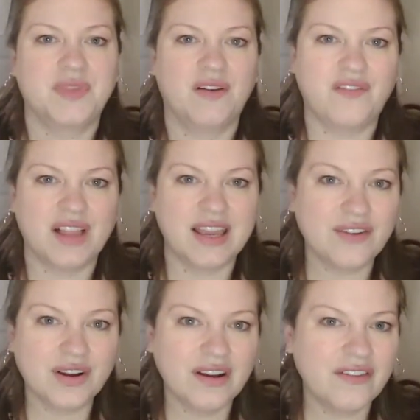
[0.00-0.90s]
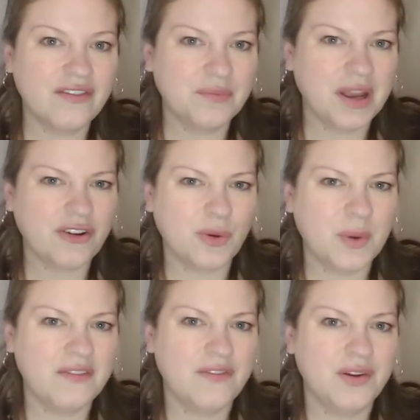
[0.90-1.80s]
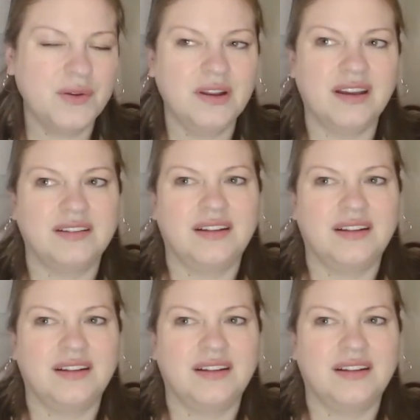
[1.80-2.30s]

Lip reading: the flavor of microwave food.